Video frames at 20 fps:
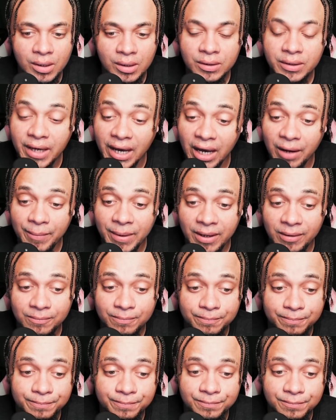yeah, man,
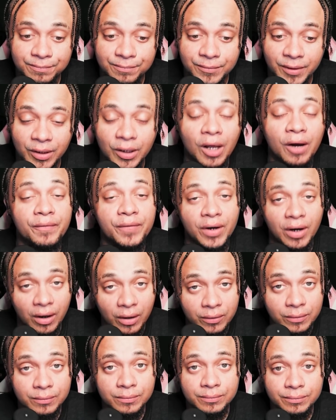I love
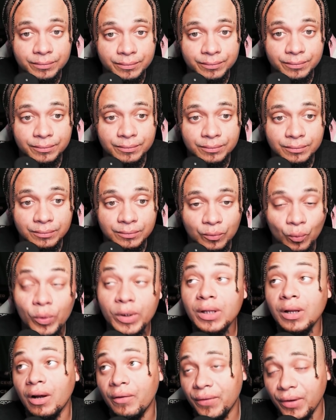y'all.
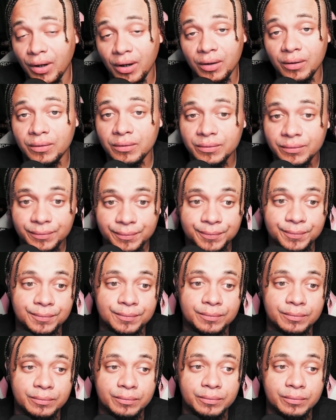We love y'all.
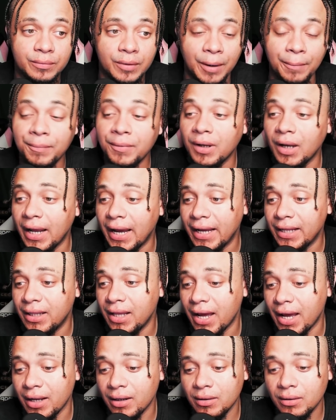I'm glad
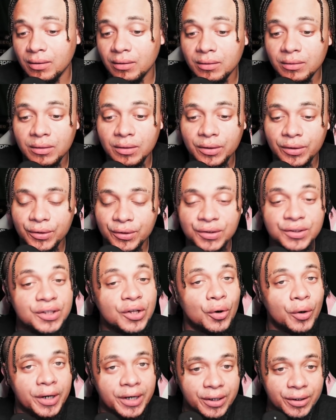that you're
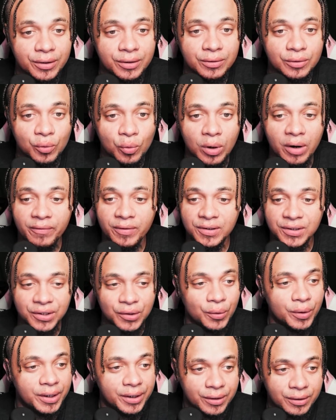still here, whoever's
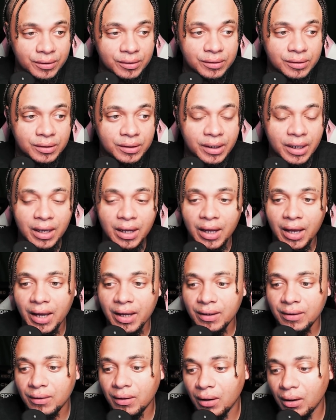still here,
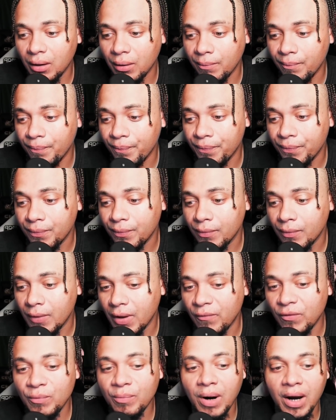and
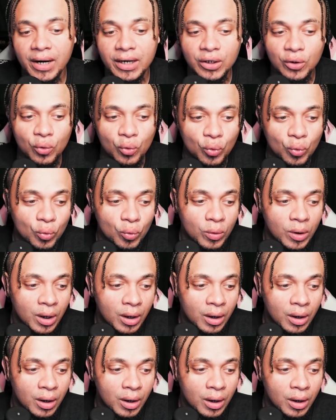everybody who